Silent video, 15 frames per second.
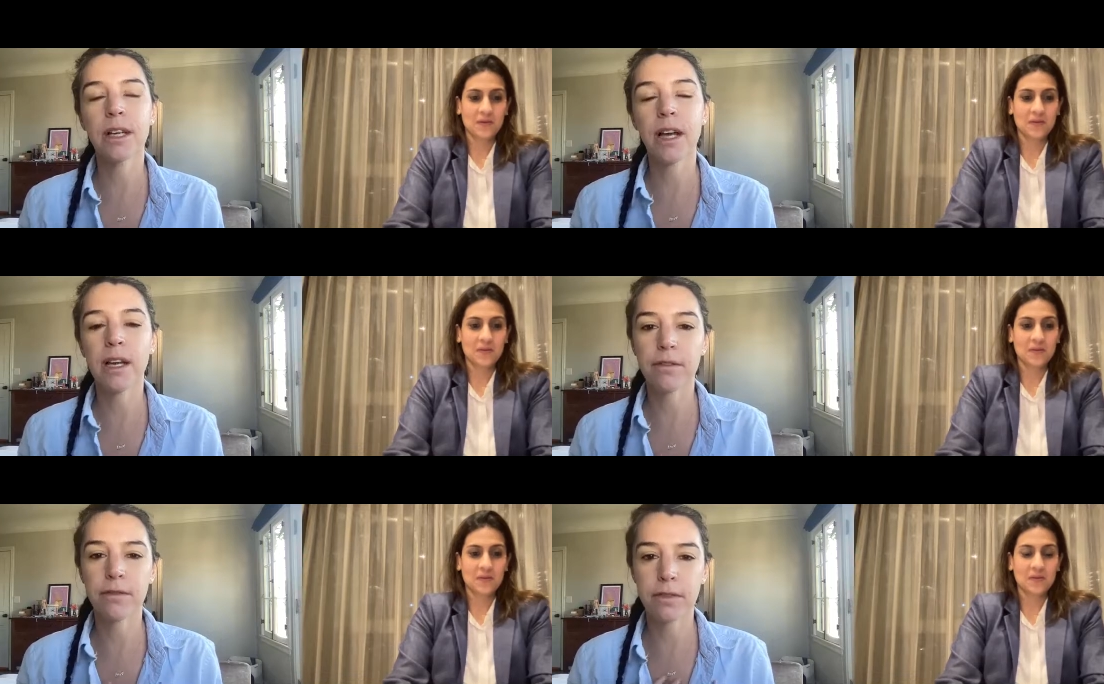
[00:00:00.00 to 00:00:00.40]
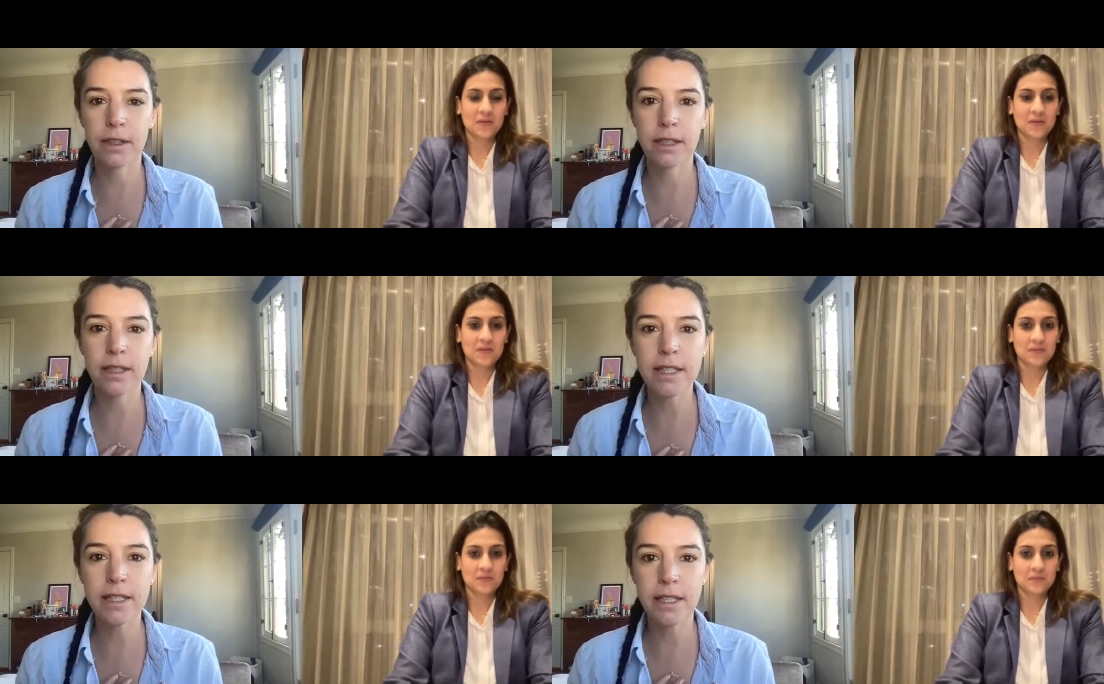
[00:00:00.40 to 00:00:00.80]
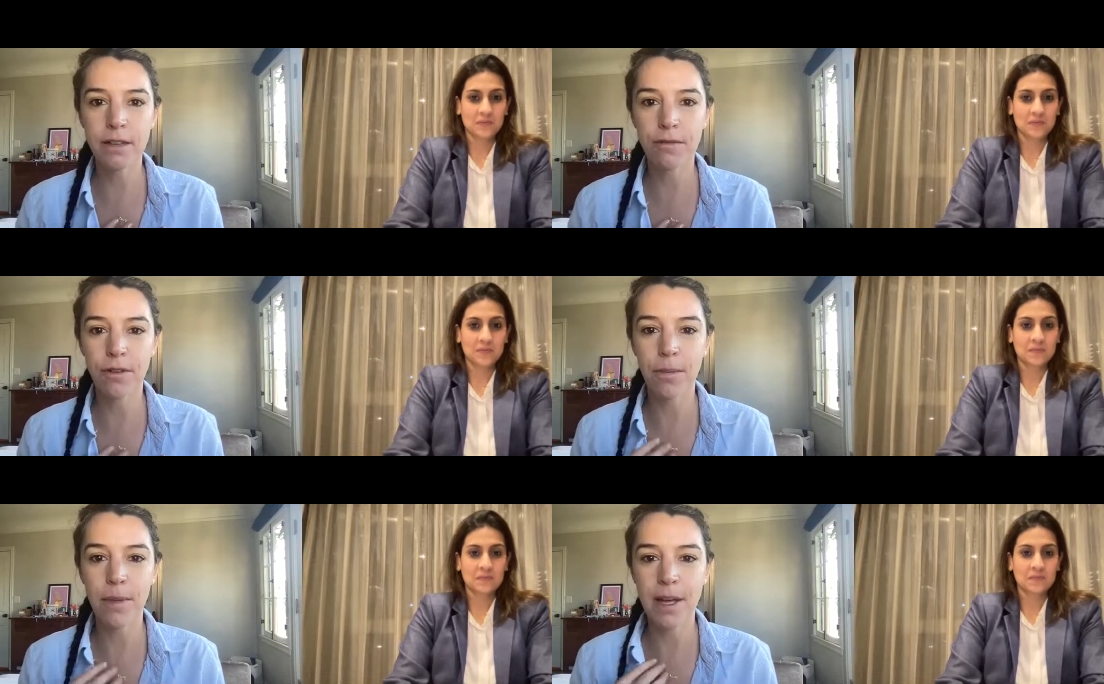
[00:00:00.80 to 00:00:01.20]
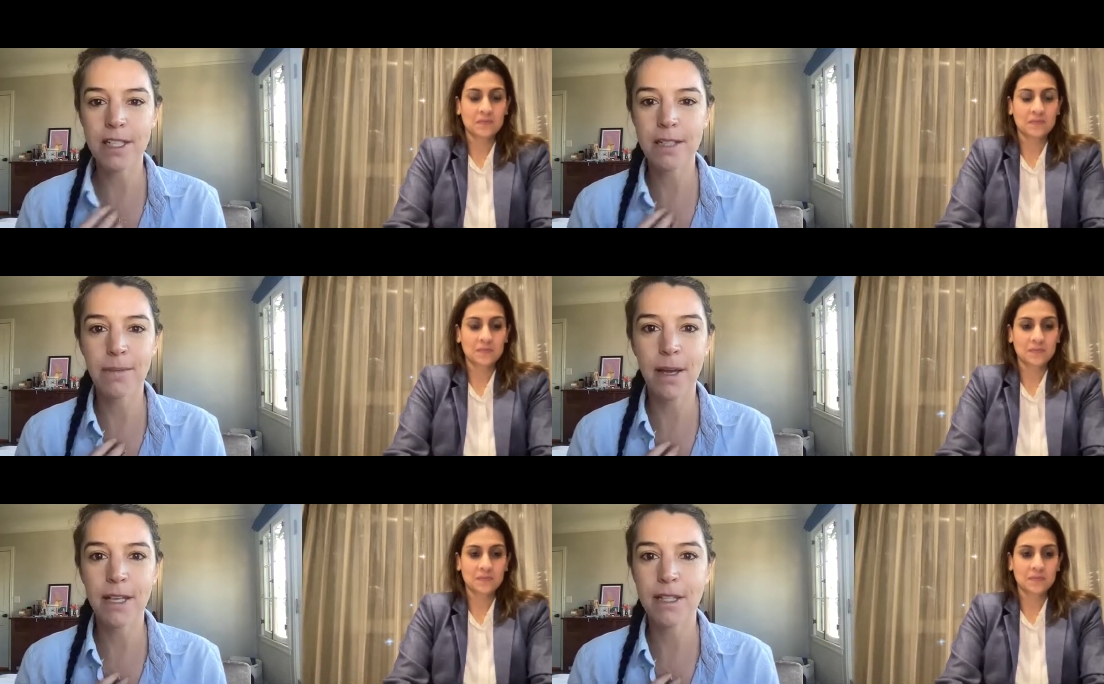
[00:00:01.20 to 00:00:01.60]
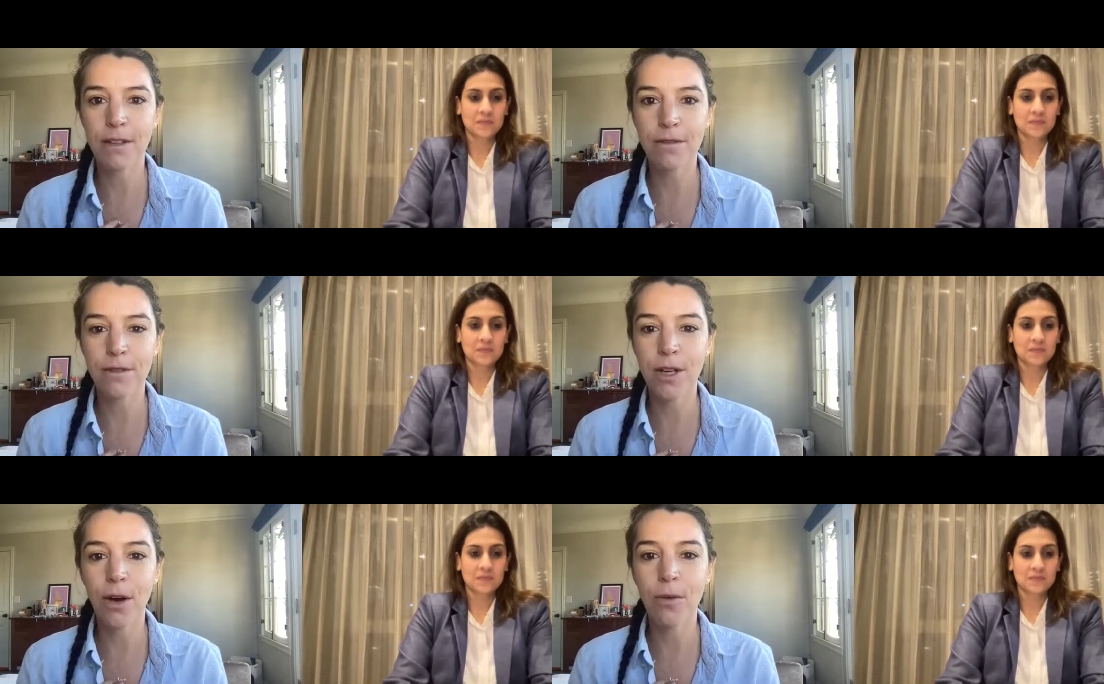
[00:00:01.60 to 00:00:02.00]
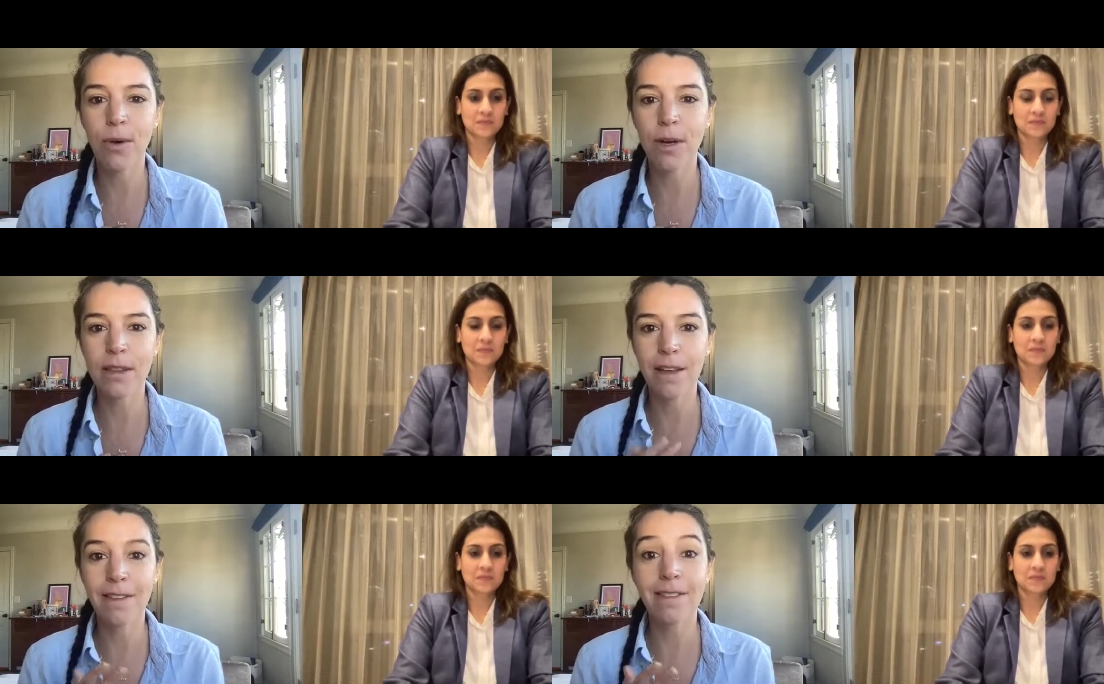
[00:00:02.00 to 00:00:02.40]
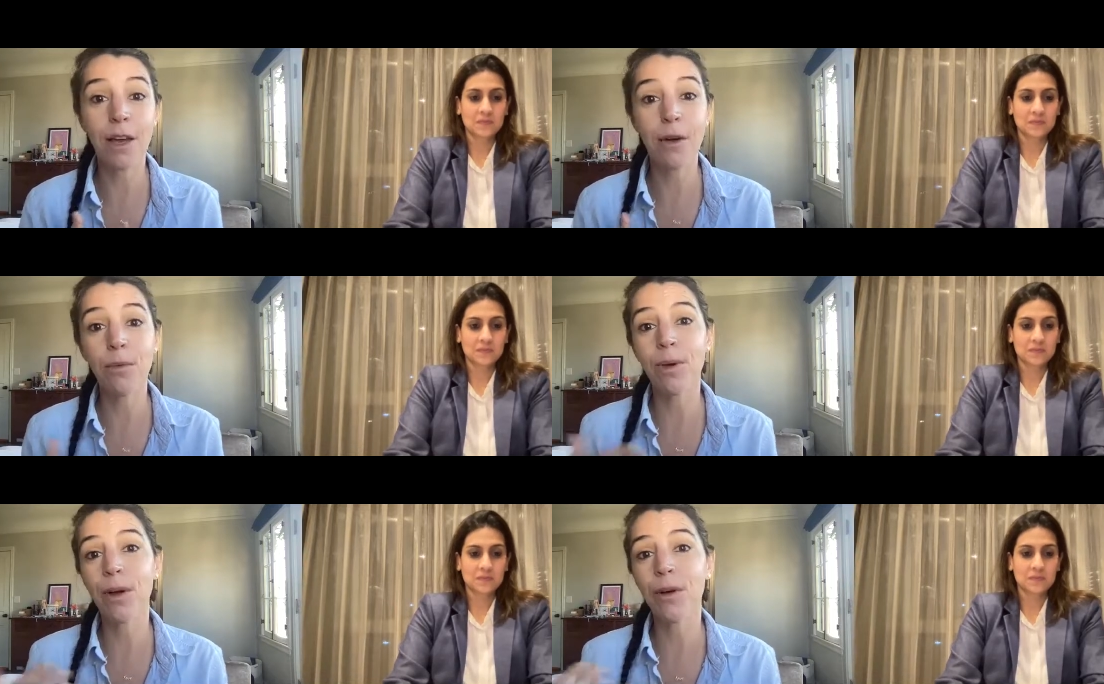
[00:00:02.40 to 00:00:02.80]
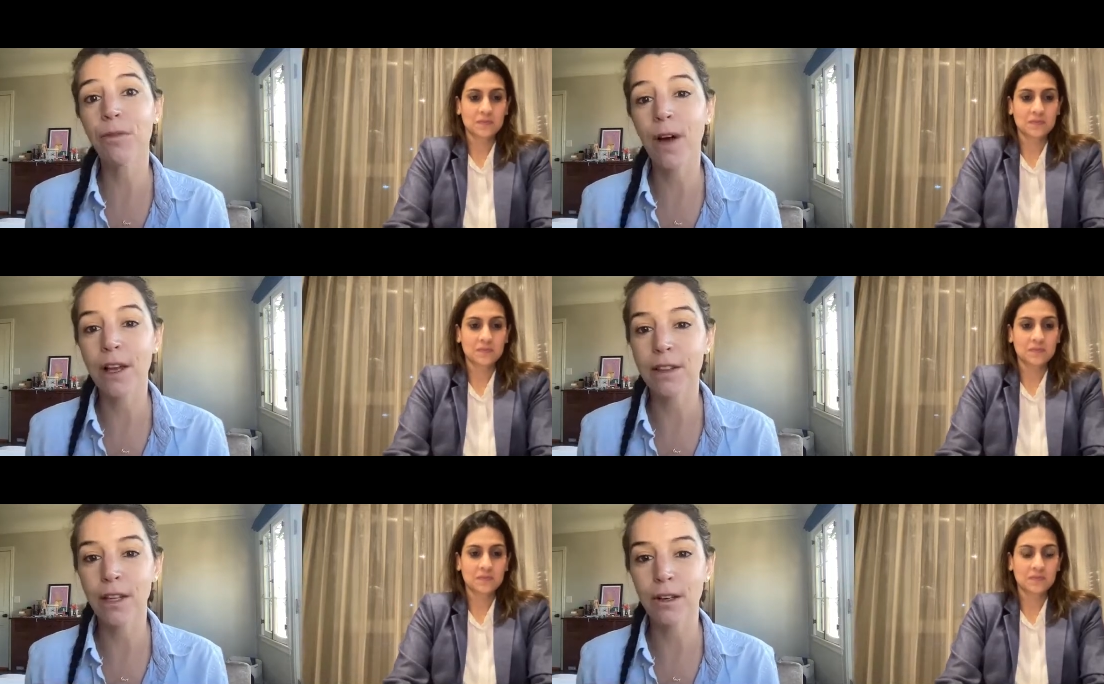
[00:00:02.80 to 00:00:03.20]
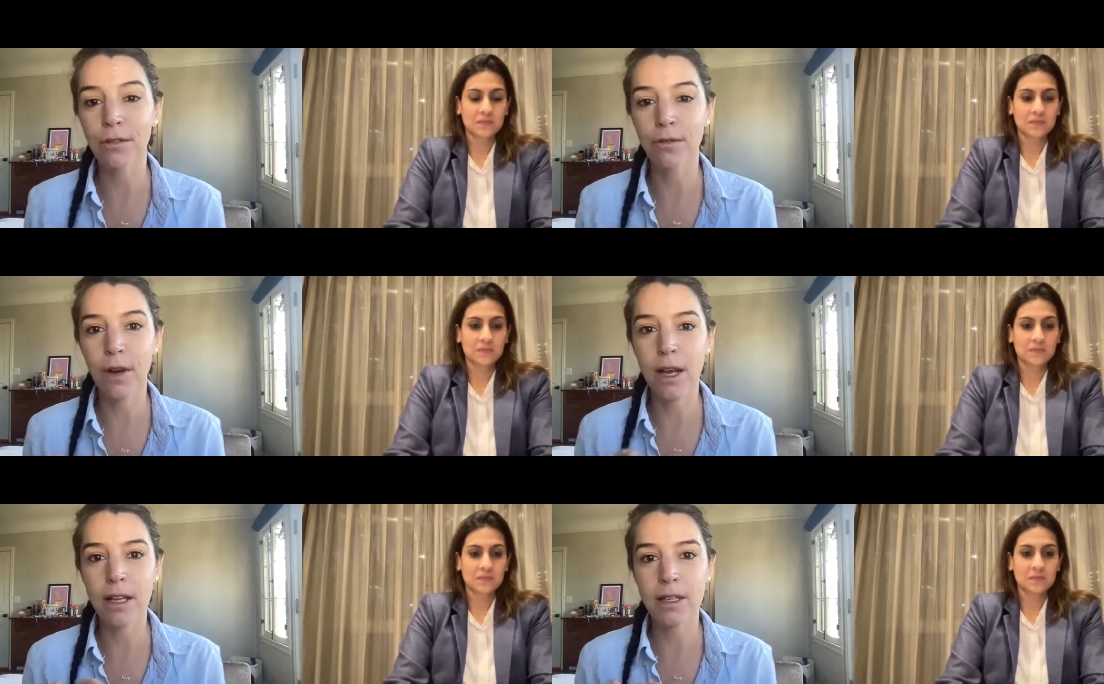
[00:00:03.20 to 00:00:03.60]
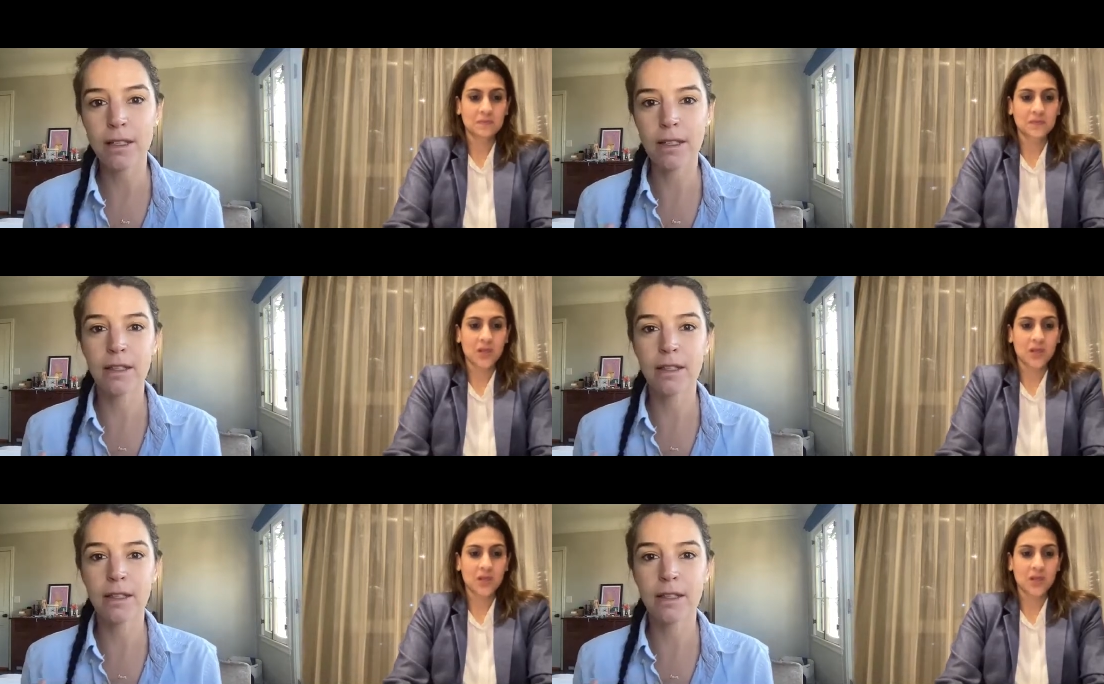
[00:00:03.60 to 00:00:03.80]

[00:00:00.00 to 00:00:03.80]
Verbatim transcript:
Speaker 1: kind of listen from that space of knowing that they will find their friends,